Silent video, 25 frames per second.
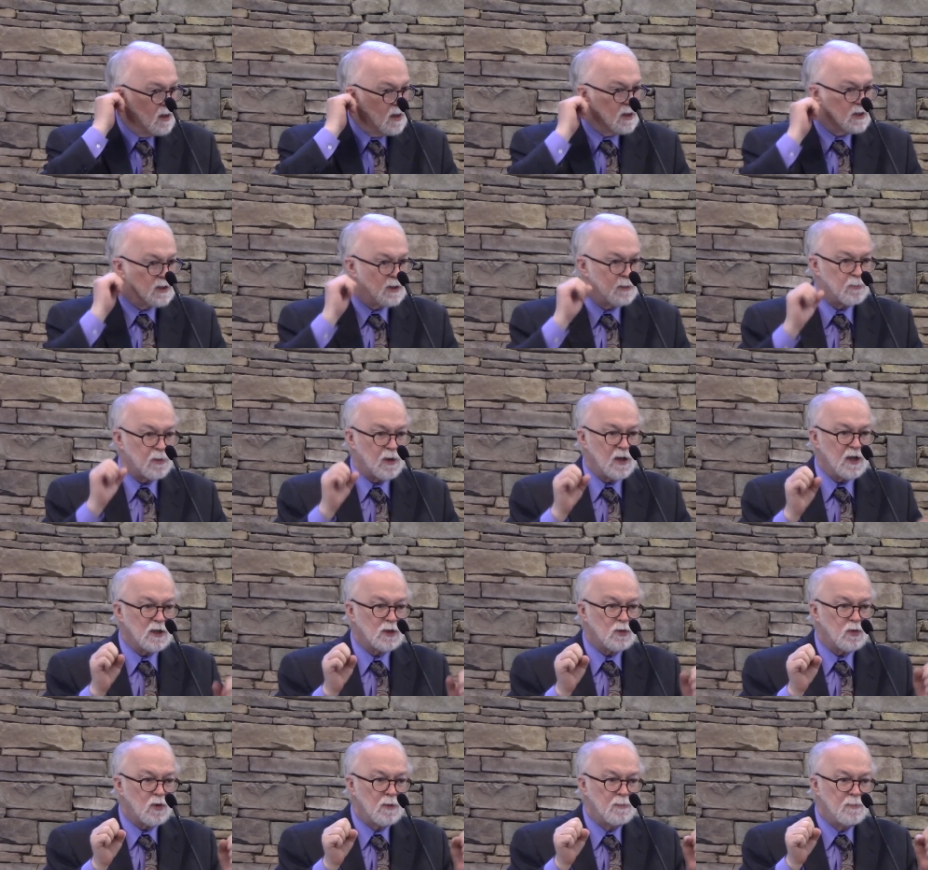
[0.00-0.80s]
It's a
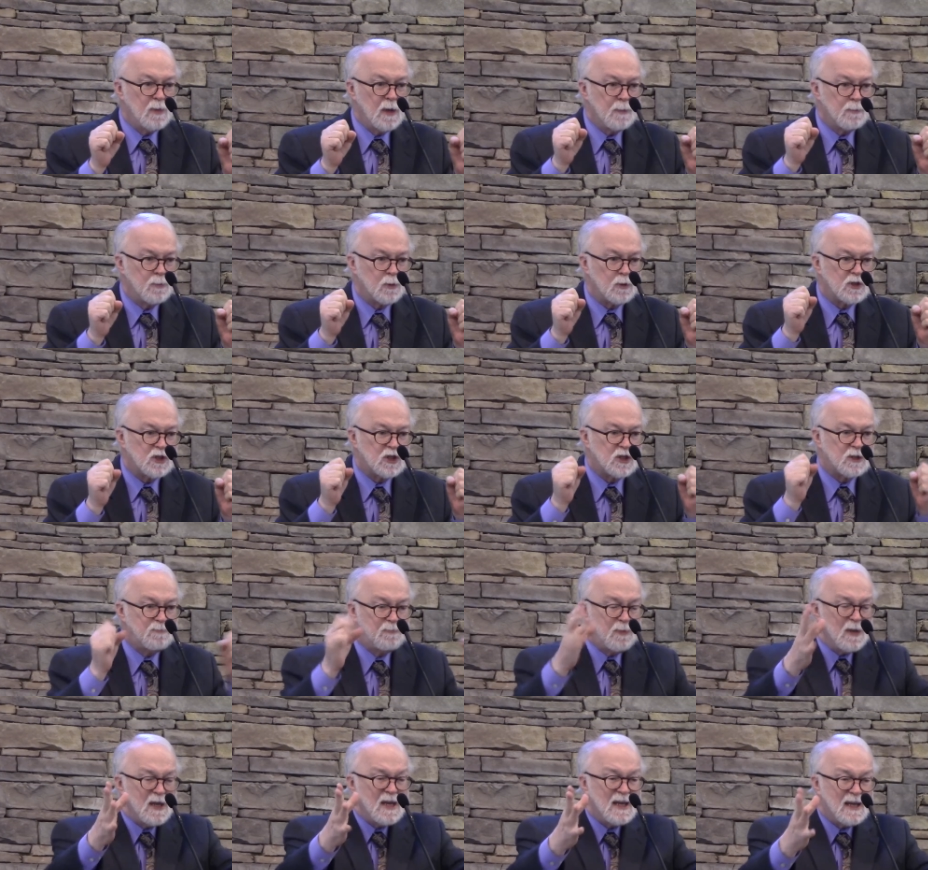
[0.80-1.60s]
place where people
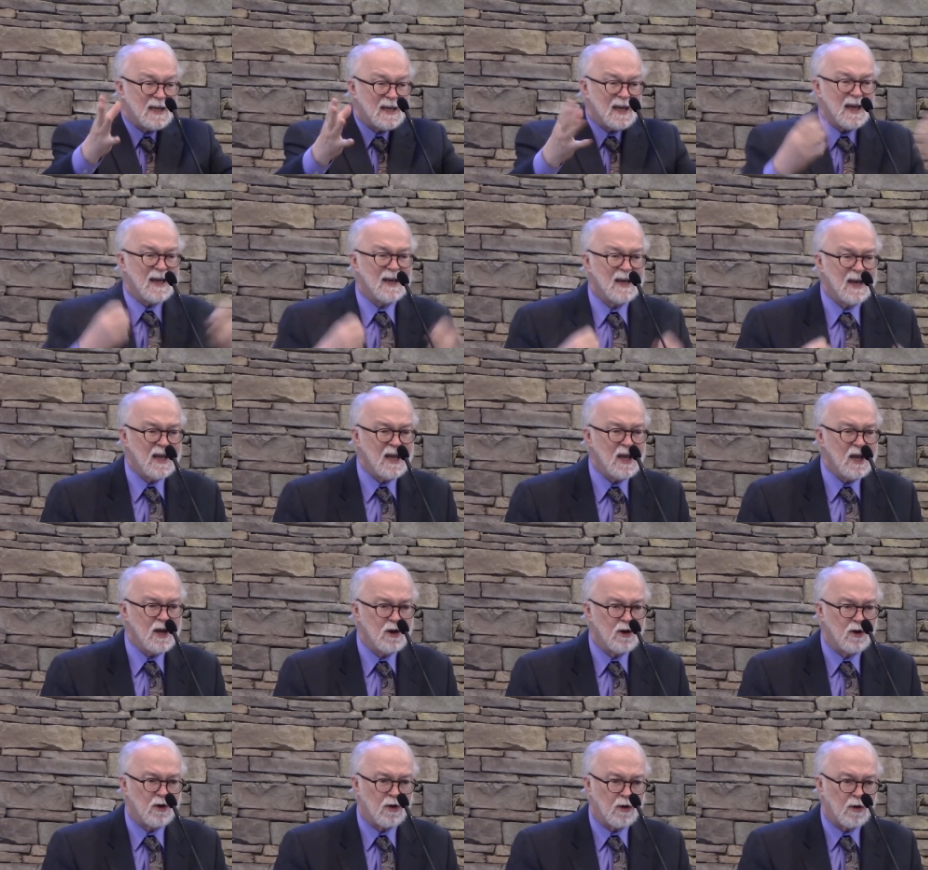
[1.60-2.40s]
speak and
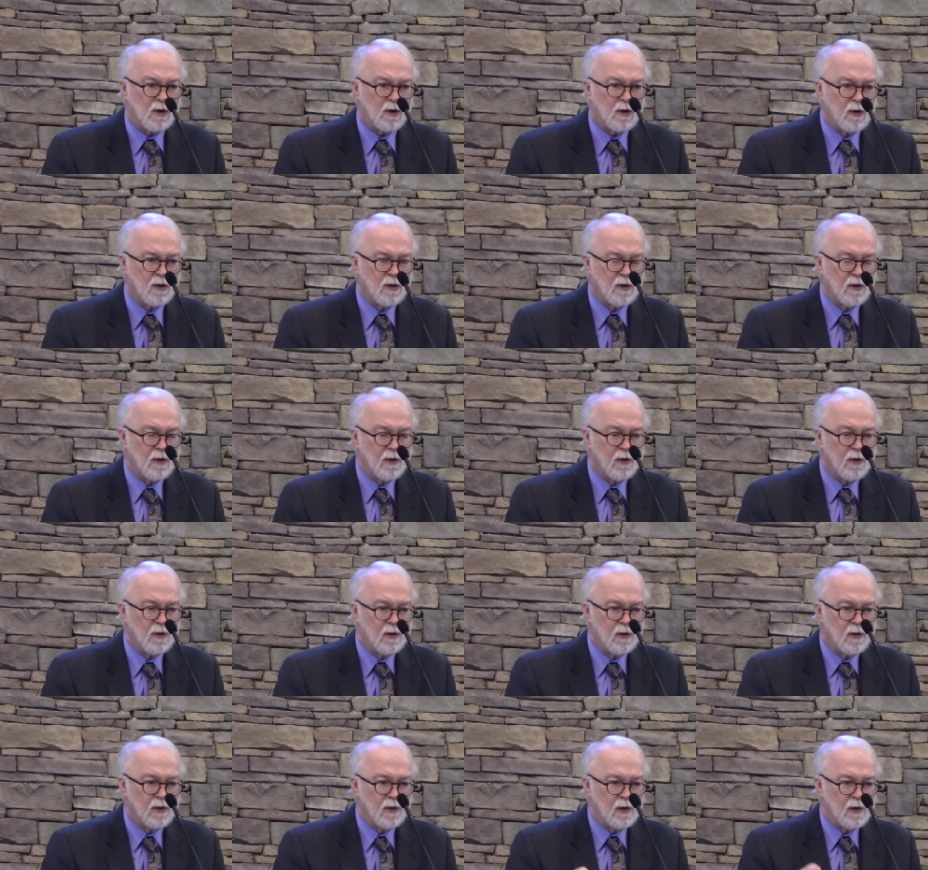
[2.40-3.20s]
hear,
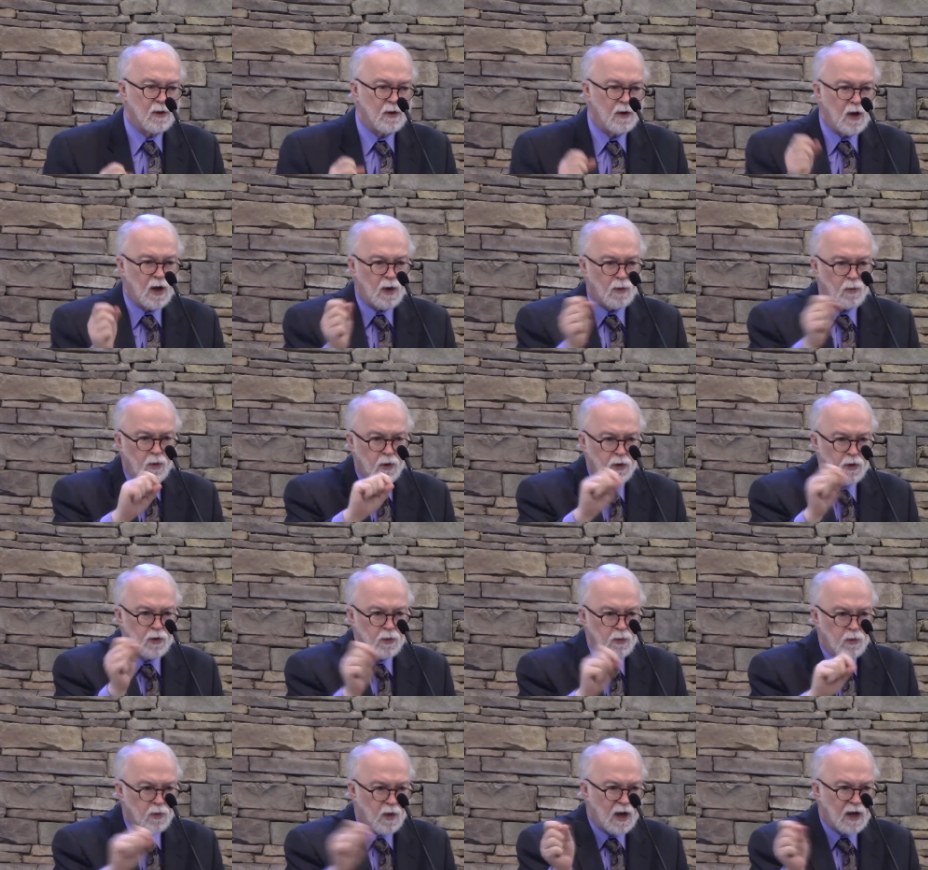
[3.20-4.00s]
not where
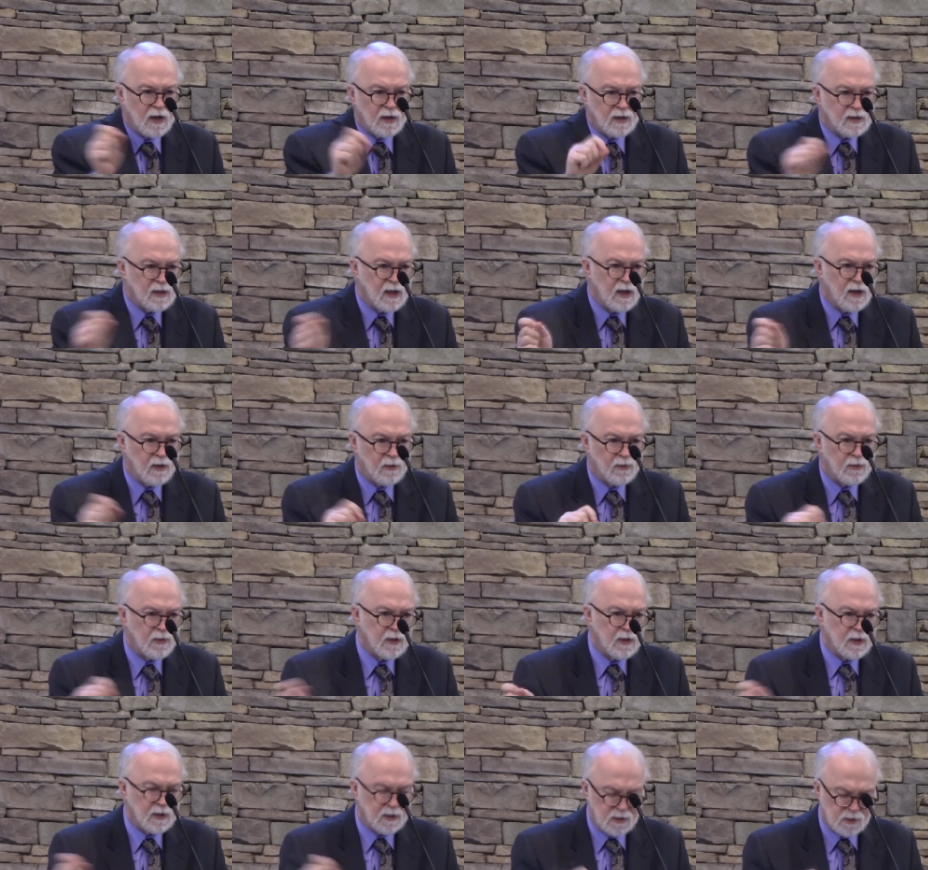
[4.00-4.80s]
you write
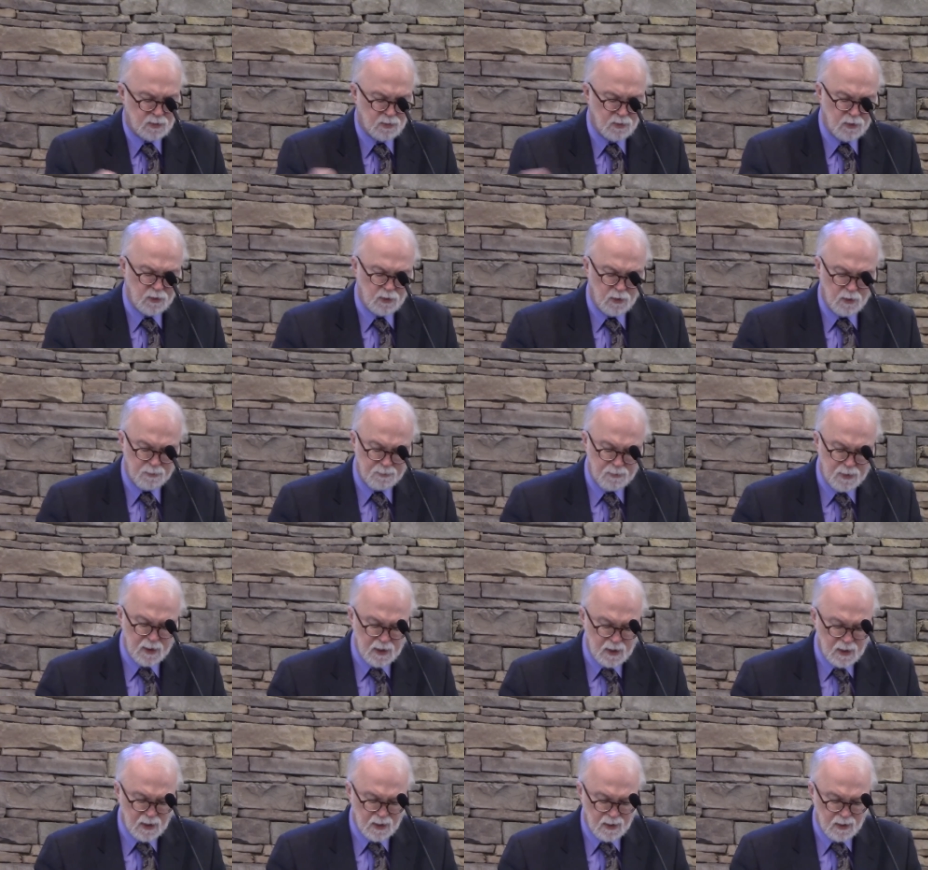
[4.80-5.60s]
down things with your
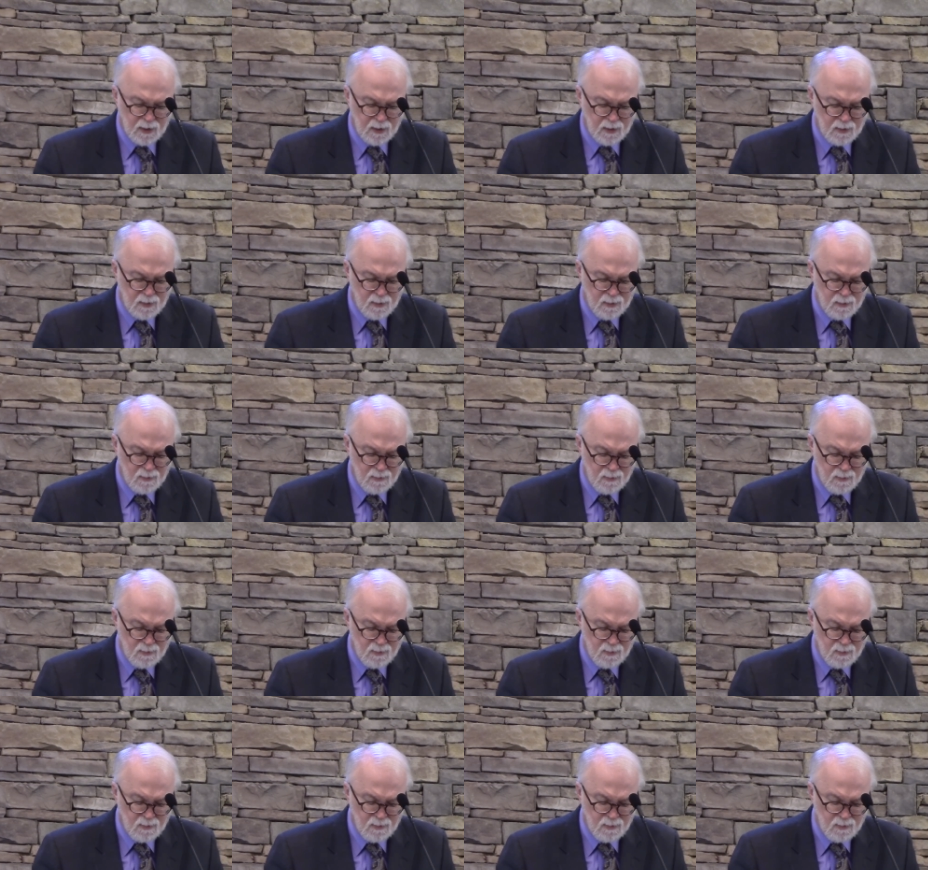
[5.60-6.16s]
pen.